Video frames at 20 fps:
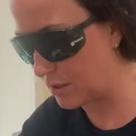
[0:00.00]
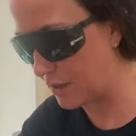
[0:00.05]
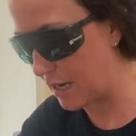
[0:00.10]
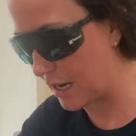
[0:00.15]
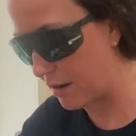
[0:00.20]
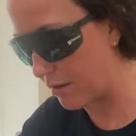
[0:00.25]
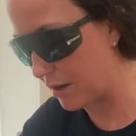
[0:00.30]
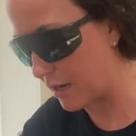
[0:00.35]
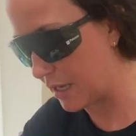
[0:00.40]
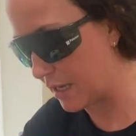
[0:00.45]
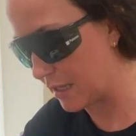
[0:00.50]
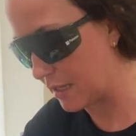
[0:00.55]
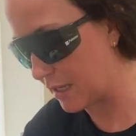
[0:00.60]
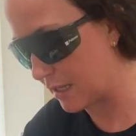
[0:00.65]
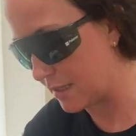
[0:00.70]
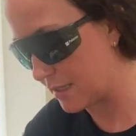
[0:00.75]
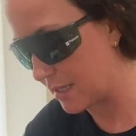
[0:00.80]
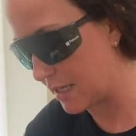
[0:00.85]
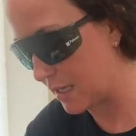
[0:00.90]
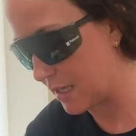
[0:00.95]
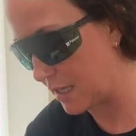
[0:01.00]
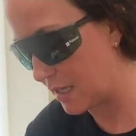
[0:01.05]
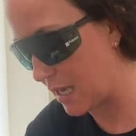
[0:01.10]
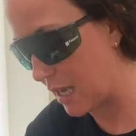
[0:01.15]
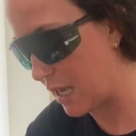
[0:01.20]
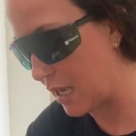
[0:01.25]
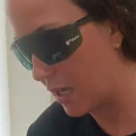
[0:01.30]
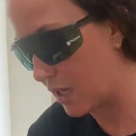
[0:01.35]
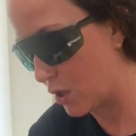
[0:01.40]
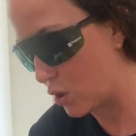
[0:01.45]
area, Lacey
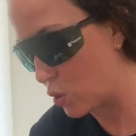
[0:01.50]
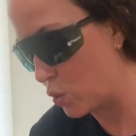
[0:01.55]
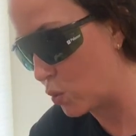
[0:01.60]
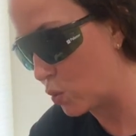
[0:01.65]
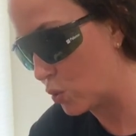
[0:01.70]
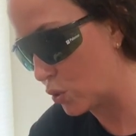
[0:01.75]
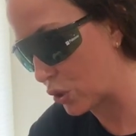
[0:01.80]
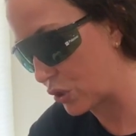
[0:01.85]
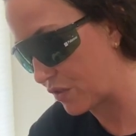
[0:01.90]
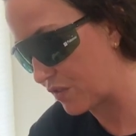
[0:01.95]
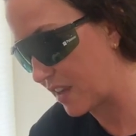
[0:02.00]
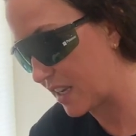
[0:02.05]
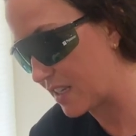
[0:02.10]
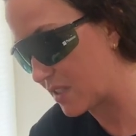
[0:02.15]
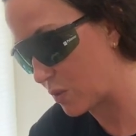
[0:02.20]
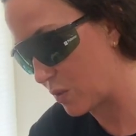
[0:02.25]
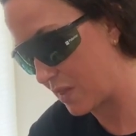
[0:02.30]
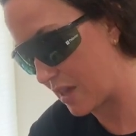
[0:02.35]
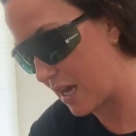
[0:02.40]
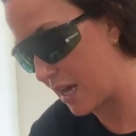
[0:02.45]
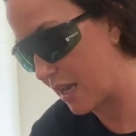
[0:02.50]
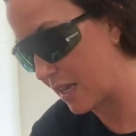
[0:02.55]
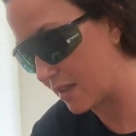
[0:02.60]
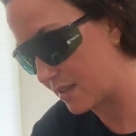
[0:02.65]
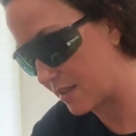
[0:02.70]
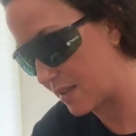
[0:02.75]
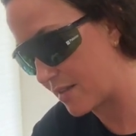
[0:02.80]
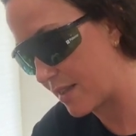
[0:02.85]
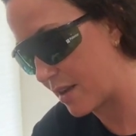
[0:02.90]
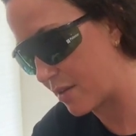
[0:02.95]
can cool her face with
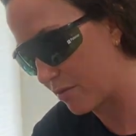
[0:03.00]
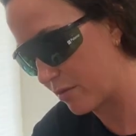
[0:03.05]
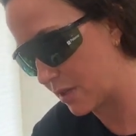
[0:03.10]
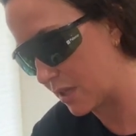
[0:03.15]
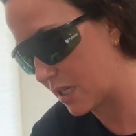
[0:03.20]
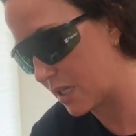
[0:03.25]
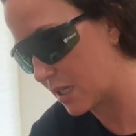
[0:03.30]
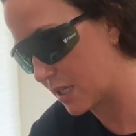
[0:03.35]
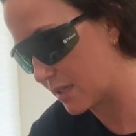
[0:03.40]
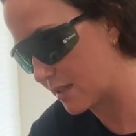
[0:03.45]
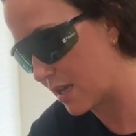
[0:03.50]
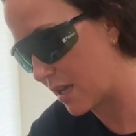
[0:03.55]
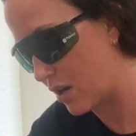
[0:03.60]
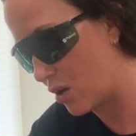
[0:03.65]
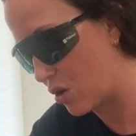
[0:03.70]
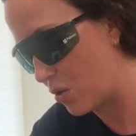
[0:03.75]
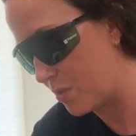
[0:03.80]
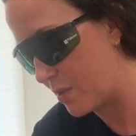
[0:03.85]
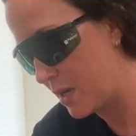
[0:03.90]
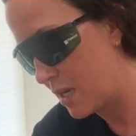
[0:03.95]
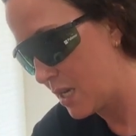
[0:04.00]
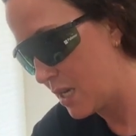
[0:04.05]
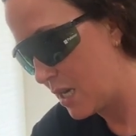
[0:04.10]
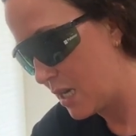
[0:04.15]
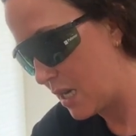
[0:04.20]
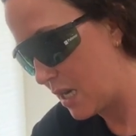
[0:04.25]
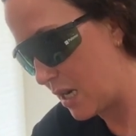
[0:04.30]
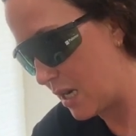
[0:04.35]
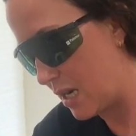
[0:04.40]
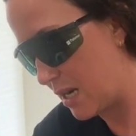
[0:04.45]
ice, and that really does help.
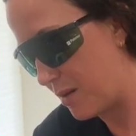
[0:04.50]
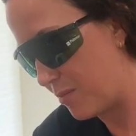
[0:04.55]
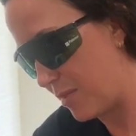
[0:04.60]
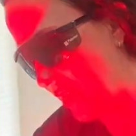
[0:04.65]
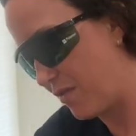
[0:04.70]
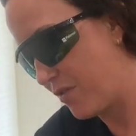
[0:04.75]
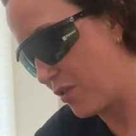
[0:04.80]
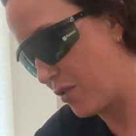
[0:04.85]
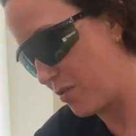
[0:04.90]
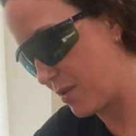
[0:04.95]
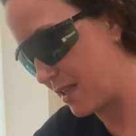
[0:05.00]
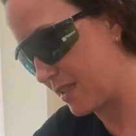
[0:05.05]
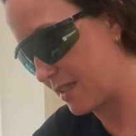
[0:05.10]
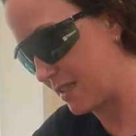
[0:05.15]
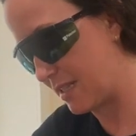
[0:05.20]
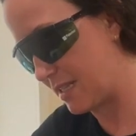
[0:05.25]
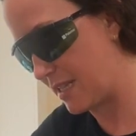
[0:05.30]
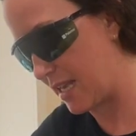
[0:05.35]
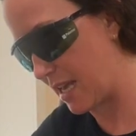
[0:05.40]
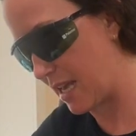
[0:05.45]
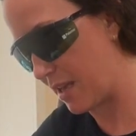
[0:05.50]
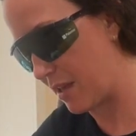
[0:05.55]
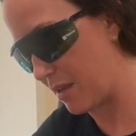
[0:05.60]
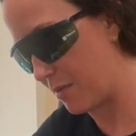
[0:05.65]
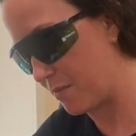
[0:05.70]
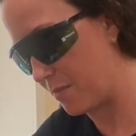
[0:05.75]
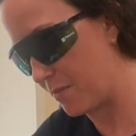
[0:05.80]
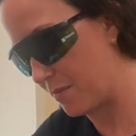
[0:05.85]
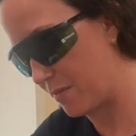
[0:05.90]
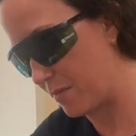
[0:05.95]
And for the rest of the day,
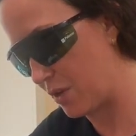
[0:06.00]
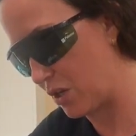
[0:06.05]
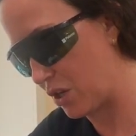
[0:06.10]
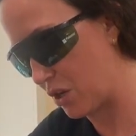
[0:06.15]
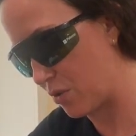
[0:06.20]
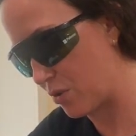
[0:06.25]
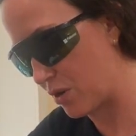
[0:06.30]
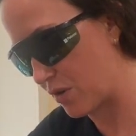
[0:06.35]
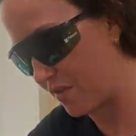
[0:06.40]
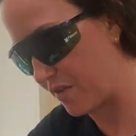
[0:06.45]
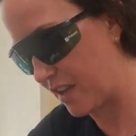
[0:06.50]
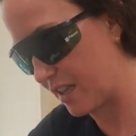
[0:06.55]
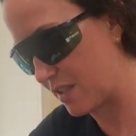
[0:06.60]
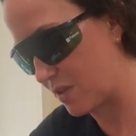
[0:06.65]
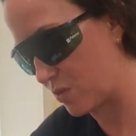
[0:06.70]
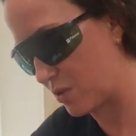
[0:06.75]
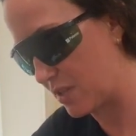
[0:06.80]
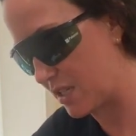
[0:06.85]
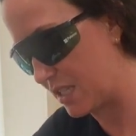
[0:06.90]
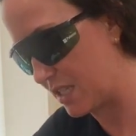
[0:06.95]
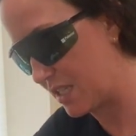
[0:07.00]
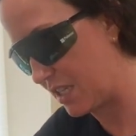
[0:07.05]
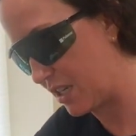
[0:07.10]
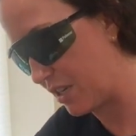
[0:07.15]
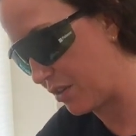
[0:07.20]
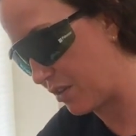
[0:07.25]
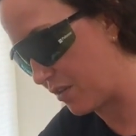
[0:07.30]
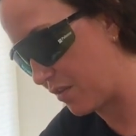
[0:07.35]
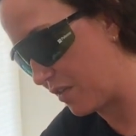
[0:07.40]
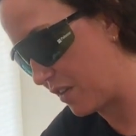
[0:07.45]
her face will
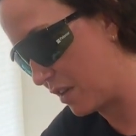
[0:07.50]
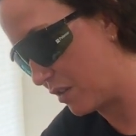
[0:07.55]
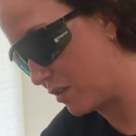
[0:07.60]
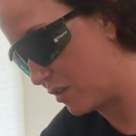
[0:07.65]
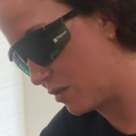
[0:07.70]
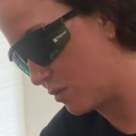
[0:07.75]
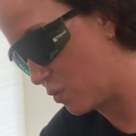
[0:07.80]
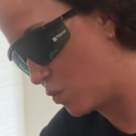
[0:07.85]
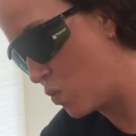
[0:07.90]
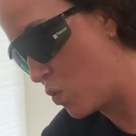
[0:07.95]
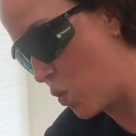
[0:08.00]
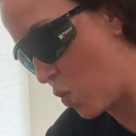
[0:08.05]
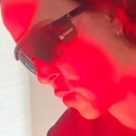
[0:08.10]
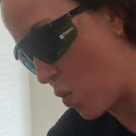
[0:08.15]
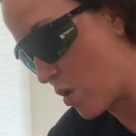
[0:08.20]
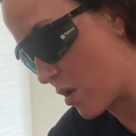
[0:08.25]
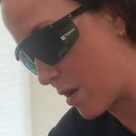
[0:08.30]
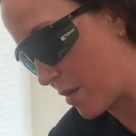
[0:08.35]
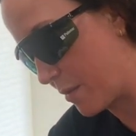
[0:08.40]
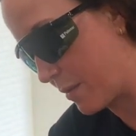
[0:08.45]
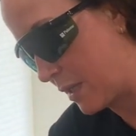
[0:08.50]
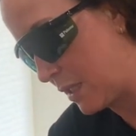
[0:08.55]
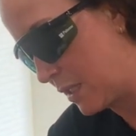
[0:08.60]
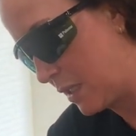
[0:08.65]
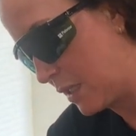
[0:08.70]
continue to feel warm.